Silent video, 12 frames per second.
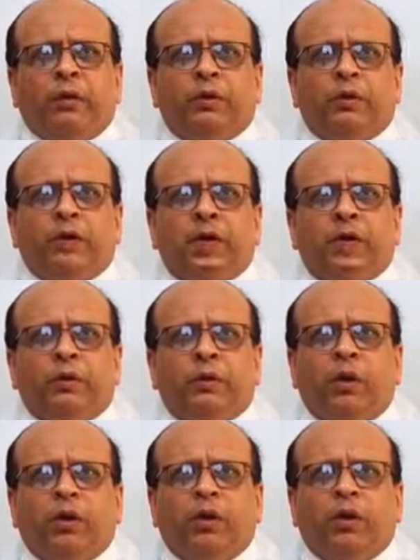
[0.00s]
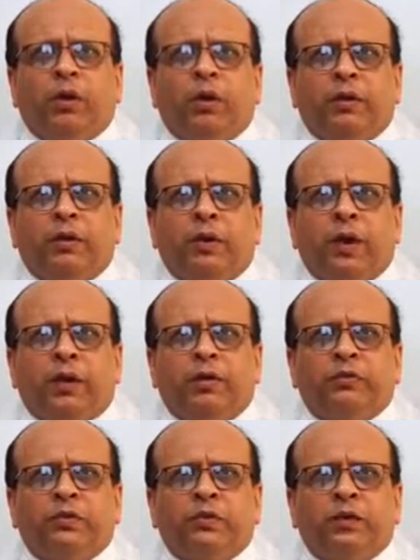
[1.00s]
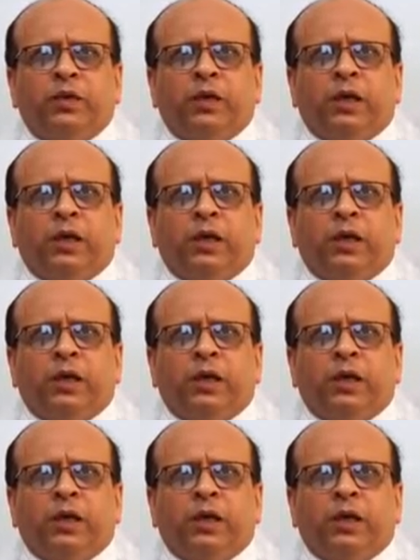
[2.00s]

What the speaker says: because high quality radiographs